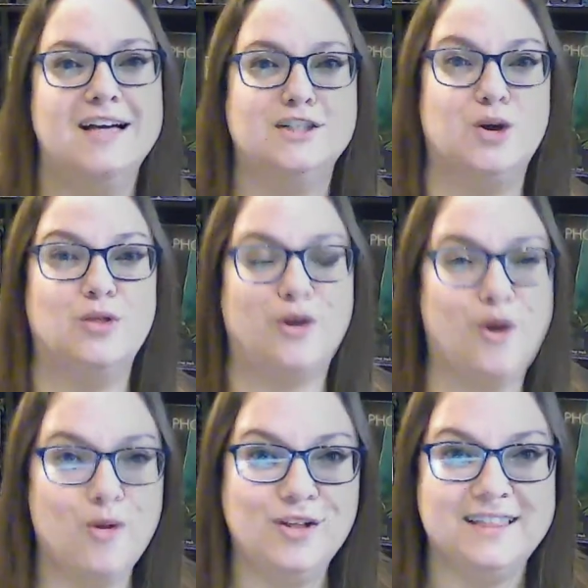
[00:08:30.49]
So the
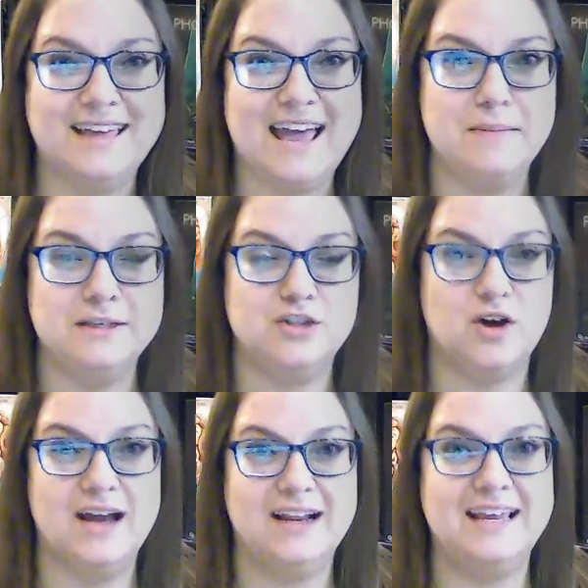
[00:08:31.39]
goal of the game is
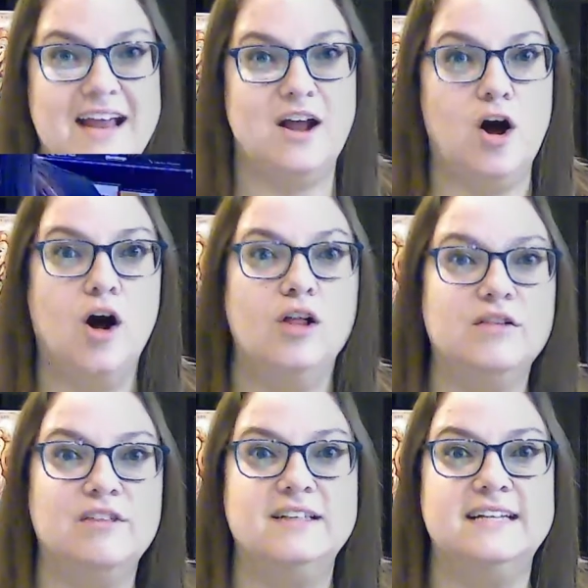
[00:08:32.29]
try to get all
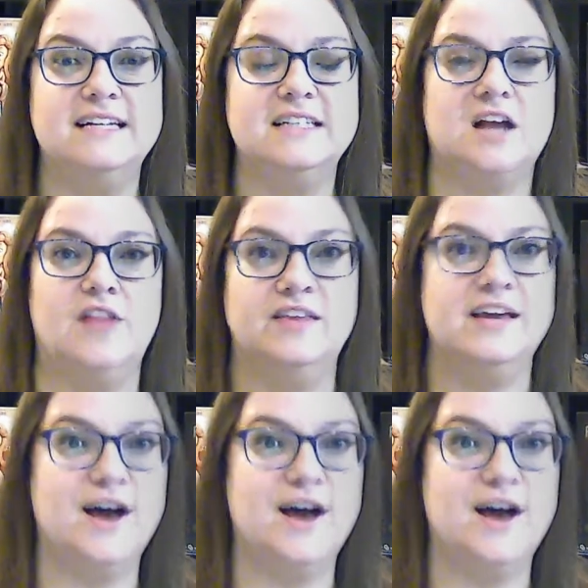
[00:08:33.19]
of the disc on the